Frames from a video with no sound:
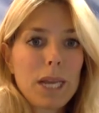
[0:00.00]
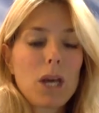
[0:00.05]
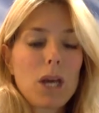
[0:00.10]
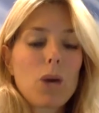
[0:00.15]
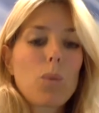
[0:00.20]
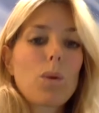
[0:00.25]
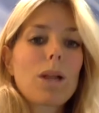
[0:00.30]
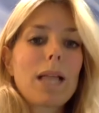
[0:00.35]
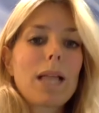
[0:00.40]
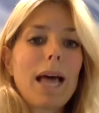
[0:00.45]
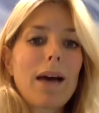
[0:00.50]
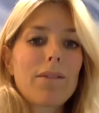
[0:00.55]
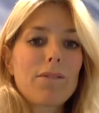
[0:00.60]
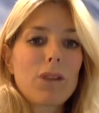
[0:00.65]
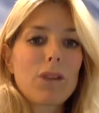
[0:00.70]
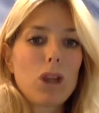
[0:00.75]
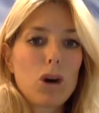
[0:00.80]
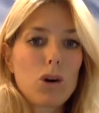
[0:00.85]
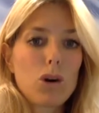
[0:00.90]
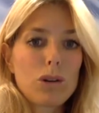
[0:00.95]
will have
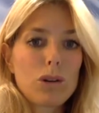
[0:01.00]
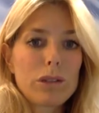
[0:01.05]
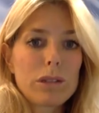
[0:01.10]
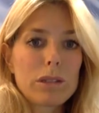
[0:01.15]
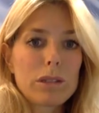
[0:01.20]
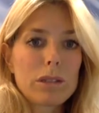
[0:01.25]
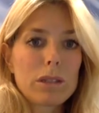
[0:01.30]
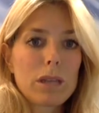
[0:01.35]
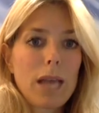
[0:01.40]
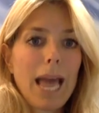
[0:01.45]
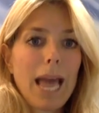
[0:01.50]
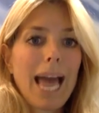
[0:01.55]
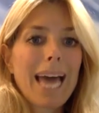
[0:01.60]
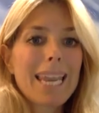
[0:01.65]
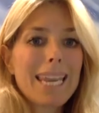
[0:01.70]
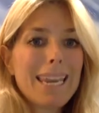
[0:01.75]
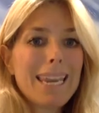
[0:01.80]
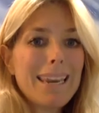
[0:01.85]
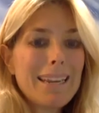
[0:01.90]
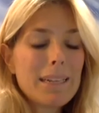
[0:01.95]
lost at
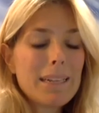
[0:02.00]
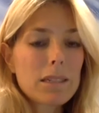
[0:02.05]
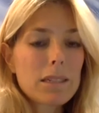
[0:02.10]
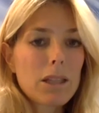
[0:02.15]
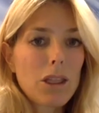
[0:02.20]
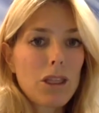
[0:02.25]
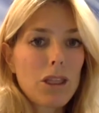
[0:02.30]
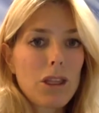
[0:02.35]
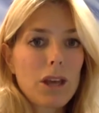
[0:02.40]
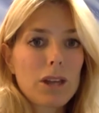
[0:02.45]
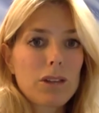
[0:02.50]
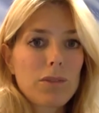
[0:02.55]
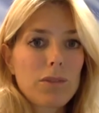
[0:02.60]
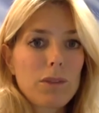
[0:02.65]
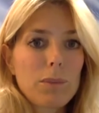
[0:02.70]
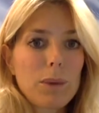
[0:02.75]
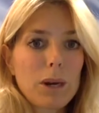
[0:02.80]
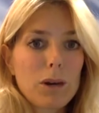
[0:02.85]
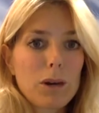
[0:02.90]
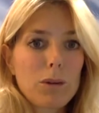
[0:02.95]
least a third of the
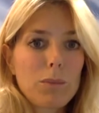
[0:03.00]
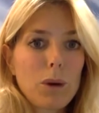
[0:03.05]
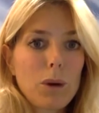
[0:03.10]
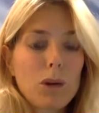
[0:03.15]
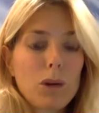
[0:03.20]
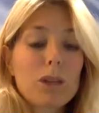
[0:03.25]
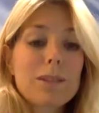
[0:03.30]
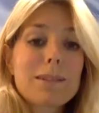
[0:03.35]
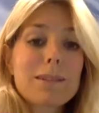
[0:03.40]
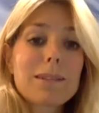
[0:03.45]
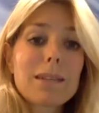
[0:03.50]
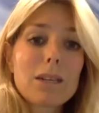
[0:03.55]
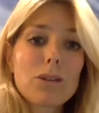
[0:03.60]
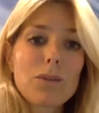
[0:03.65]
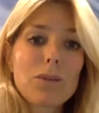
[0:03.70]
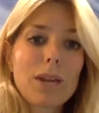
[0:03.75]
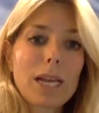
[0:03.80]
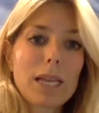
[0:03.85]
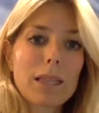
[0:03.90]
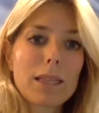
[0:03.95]
buccal bone, considering
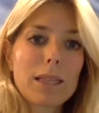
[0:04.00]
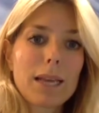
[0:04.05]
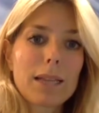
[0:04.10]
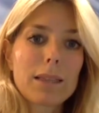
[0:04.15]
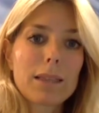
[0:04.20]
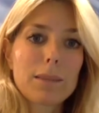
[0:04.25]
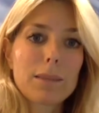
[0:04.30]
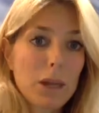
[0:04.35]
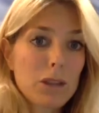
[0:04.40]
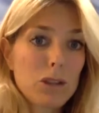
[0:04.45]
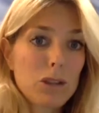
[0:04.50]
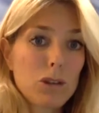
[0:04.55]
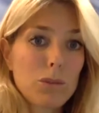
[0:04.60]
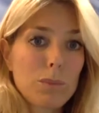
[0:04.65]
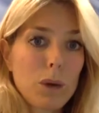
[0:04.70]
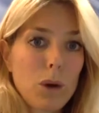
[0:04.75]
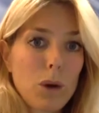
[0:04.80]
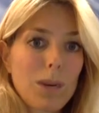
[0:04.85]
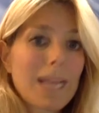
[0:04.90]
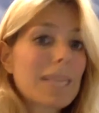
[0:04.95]
that the bundle bone
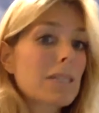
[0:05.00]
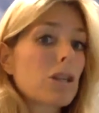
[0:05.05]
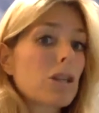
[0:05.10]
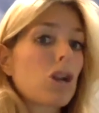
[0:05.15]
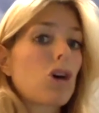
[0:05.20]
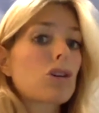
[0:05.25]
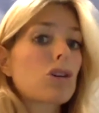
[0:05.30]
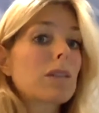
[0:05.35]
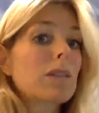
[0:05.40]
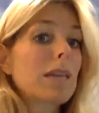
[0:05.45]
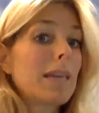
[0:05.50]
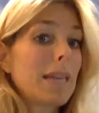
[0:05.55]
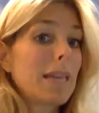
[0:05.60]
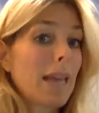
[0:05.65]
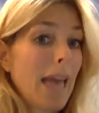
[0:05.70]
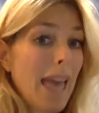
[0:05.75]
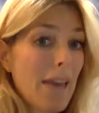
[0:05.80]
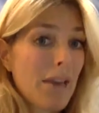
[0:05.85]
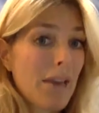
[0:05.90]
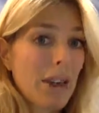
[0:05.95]
is lost in
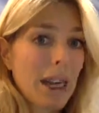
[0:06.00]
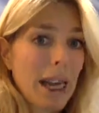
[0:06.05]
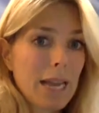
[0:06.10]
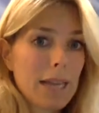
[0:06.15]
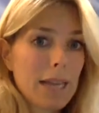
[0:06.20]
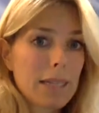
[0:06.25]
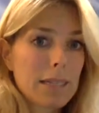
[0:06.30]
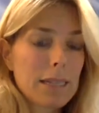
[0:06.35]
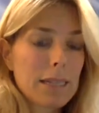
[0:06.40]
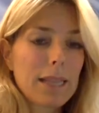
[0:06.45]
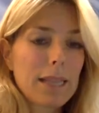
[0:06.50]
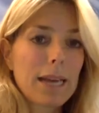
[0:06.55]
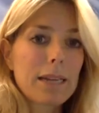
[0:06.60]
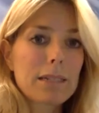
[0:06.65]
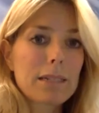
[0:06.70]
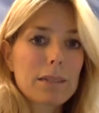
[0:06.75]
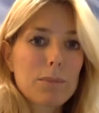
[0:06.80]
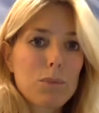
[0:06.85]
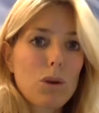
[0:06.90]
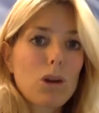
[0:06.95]
every case, and that is
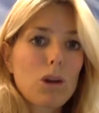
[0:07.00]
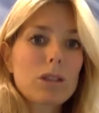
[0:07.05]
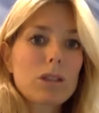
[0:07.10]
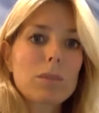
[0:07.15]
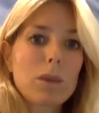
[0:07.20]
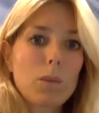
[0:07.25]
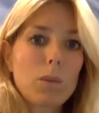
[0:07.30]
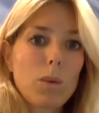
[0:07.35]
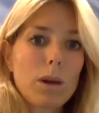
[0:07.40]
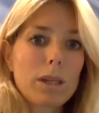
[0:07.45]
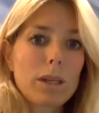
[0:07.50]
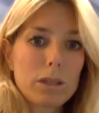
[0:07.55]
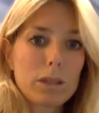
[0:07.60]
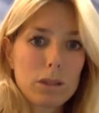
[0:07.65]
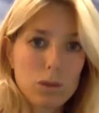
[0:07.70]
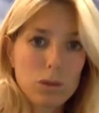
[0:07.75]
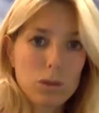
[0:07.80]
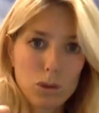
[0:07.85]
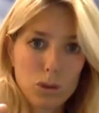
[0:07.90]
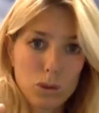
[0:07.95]
approximately 1 to
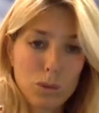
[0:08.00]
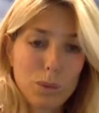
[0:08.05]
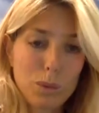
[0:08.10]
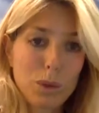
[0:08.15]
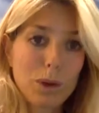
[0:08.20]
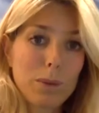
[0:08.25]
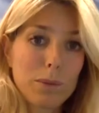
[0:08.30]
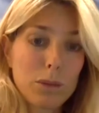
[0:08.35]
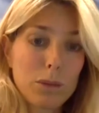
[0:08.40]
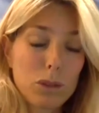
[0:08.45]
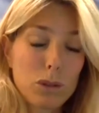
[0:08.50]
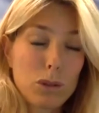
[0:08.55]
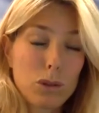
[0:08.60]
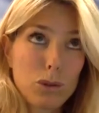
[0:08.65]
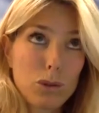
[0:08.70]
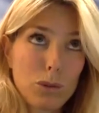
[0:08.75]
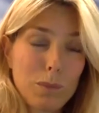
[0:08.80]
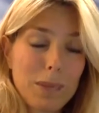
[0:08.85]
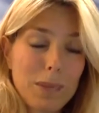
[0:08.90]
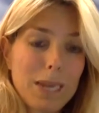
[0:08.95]
2.2
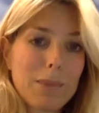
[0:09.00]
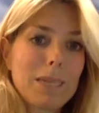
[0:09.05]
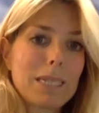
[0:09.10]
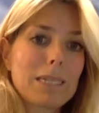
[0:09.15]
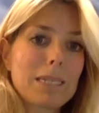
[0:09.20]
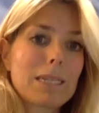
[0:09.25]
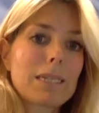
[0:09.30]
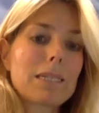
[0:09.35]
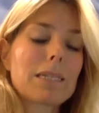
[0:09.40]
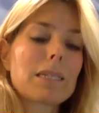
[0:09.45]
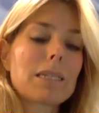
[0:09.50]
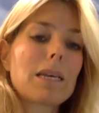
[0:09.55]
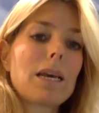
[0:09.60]
millimeters